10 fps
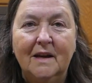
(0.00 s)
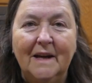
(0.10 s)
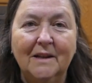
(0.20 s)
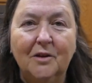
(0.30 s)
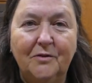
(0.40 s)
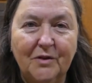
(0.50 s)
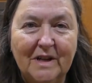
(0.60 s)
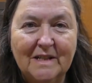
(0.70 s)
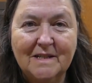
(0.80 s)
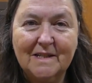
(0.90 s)
Hello
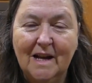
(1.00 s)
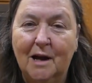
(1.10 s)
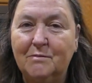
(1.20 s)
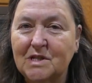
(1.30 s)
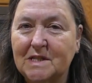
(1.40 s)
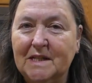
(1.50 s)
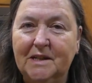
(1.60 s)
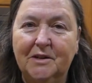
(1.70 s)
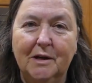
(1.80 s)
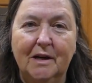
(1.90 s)
friends, I'm just
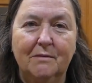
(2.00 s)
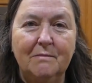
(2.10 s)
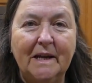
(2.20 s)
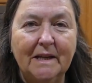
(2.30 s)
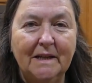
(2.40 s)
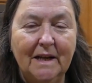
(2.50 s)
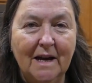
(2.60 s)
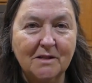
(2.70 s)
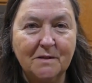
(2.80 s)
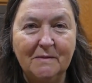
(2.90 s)
here to make an
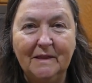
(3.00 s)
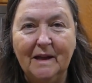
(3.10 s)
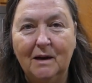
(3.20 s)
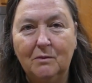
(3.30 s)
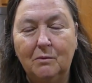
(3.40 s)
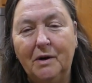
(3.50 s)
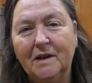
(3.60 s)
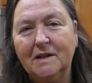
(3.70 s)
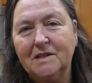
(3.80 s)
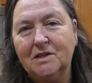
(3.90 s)
announcement that we're
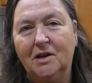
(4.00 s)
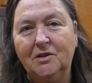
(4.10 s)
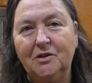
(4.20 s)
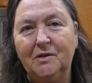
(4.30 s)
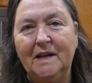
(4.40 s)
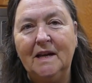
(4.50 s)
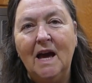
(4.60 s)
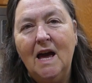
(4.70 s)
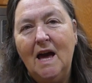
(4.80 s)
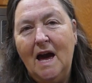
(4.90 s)
going to start doing
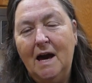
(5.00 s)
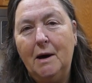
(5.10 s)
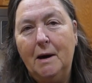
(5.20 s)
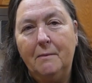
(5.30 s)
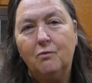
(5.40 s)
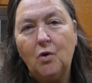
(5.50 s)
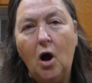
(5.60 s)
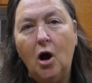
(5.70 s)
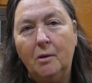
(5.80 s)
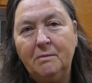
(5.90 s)
a
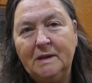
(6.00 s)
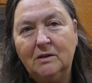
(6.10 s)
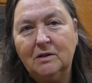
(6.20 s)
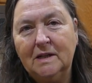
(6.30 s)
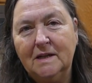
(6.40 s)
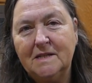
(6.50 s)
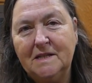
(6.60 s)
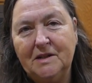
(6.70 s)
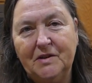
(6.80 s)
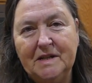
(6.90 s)
raw milk
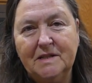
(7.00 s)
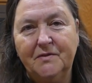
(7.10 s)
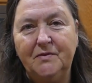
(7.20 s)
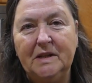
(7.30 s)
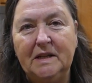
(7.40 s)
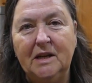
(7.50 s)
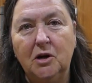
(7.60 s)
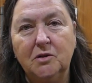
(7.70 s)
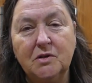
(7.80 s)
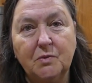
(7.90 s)
series of
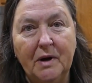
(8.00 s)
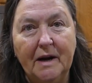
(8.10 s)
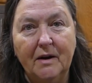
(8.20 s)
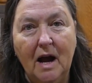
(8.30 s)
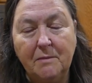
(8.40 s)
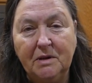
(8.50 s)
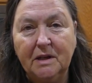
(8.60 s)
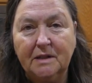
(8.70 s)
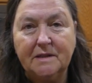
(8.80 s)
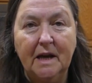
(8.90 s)
videos where I'm
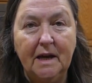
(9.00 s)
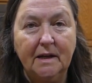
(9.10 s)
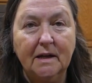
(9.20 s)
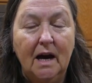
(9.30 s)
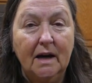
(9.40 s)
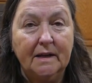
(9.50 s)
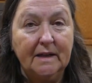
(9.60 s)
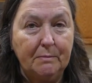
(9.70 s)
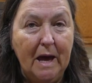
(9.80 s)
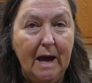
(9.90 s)
going to take a
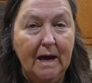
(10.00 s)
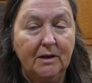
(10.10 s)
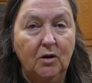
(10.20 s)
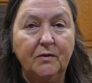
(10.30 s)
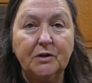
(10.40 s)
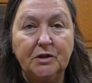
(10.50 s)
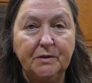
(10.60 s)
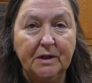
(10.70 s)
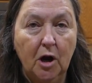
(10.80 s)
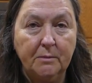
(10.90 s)
pan over to
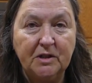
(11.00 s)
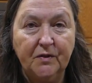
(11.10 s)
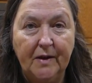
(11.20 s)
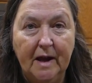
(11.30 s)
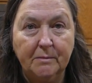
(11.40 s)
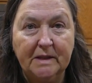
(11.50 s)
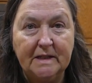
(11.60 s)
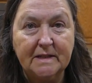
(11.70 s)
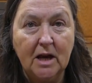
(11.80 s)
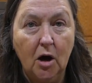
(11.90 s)
an Amish
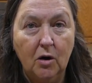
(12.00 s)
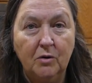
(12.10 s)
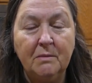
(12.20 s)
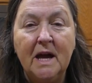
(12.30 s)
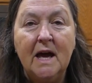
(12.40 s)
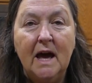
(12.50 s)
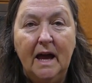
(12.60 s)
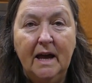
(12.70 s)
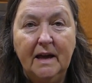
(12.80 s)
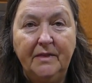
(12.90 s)
family's home
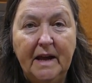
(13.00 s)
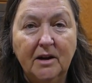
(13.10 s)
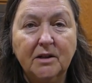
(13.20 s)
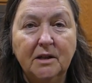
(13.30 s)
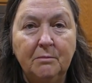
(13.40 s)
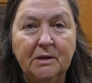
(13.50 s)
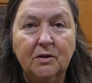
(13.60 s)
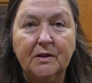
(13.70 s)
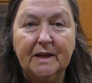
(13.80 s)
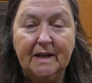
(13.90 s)
and they are going to
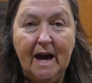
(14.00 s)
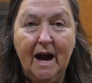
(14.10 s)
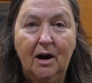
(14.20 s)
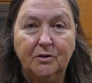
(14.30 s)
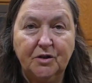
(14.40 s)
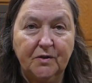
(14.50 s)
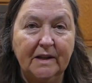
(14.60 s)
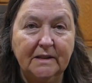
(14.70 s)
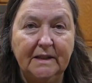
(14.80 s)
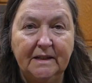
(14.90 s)
milk the cow
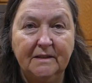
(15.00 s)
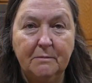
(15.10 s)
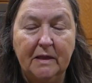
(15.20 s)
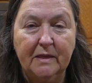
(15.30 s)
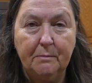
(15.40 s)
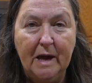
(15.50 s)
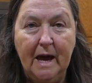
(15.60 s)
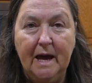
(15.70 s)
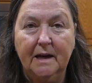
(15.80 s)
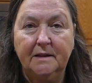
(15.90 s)
directly into my, the
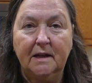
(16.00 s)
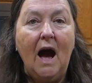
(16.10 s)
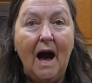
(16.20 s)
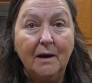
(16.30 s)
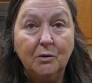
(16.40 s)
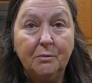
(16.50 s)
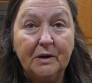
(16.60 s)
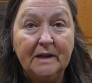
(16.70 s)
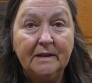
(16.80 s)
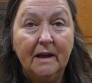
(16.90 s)
pan. I will
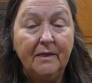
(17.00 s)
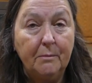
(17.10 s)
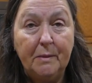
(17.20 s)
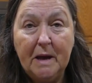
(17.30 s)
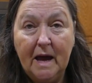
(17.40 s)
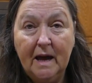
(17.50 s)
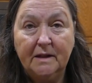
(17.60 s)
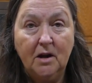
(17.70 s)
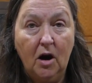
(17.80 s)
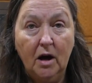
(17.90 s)
bring the
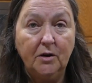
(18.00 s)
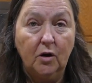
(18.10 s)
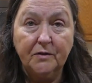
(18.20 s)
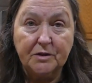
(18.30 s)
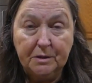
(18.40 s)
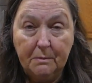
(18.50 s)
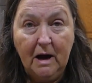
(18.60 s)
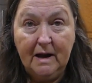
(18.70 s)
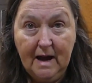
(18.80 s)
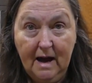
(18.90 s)
pan on over to
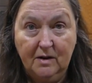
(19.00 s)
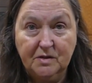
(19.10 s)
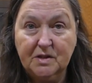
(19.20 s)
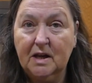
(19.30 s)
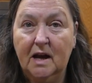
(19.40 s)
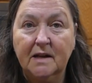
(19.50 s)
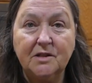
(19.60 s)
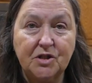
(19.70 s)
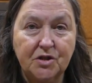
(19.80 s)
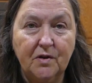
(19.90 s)
my house,
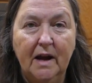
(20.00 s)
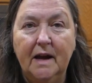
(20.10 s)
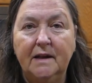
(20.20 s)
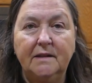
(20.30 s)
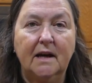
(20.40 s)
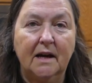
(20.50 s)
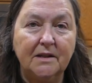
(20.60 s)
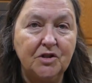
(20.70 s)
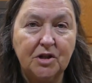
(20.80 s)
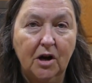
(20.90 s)
unstrained,
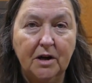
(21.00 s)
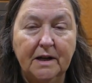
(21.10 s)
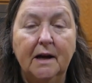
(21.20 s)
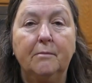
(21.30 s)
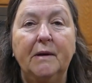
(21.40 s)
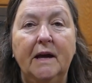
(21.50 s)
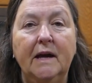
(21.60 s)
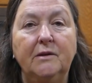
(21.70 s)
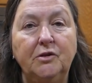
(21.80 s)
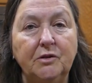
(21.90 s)
unjarred up,
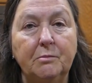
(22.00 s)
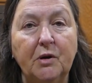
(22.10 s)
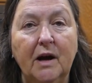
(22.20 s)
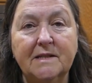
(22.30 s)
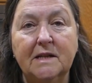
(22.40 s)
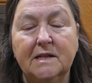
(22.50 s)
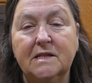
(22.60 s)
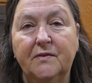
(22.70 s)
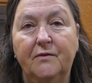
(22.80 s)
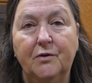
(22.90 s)
and do the
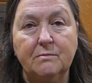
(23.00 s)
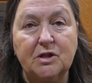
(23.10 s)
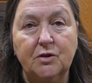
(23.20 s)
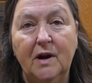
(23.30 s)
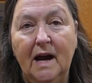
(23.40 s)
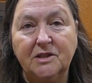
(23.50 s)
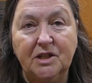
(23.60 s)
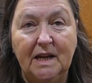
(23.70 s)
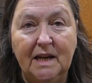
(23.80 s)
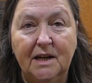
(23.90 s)
process from
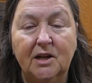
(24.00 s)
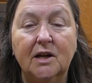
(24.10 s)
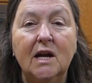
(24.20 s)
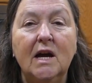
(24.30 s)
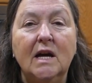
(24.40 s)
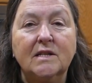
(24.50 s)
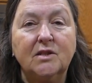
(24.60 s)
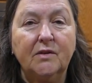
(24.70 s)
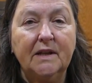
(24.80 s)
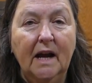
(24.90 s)
scratch here
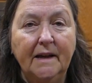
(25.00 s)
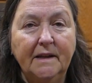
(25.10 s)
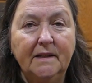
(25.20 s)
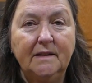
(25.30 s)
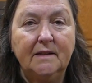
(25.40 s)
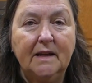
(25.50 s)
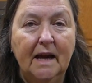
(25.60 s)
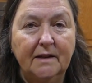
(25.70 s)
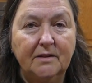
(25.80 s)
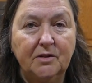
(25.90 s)
so that I can
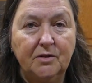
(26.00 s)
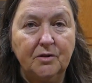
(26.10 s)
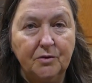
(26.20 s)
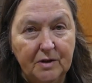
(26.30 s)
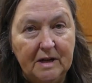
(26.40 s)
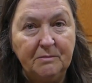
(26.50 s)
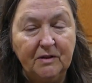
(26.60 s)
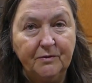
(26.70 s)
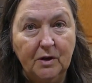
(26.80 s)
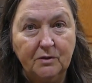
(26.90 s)
get cream to
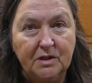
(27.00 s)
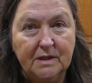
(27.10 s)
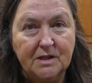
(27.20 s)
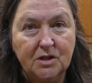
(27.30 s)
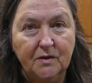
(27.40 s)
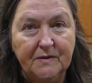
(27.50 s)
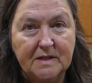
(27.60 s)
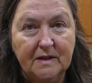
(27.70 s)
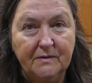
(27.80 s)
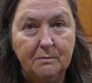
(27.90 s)
float to the
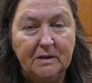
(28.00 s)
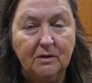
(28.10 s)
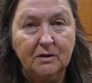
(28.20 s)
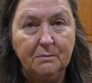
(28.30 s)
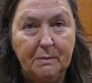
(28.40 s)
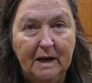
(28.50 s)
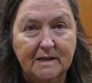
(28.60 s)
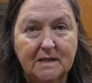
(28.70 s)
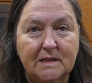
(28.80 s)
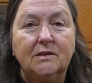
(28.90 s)
surface of the milk
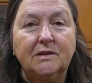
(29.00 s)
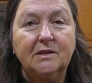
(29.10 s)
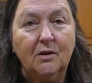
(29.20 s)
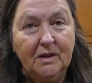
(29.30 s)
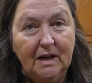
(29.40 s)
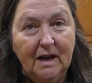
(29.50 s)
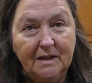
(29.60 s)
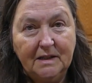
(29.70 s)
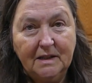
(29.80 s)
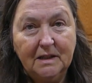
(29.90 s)
best, so that I
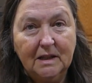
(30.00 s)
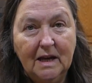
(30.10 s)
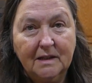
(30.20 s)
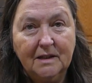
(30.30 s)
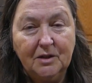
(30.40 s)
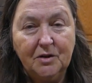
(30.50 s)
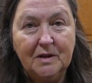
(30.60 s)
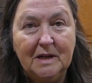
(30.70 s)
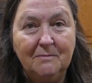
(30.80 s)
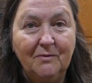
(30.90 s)
can collect the
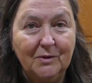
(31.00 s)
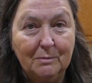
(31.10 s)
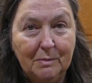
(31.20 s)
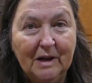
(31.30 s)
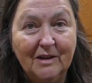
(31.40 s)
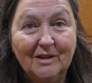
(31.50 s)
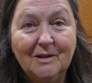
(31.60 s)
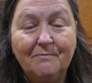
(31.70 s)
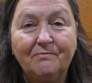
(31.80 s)
cream for butter.